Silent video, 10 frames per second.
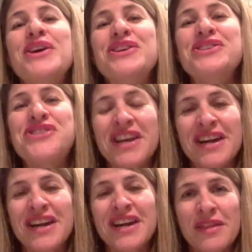
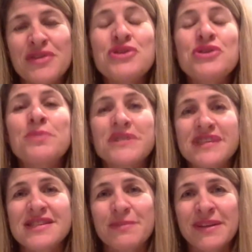share with new
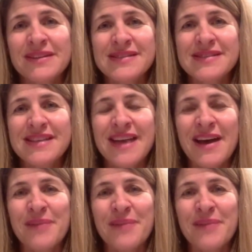participants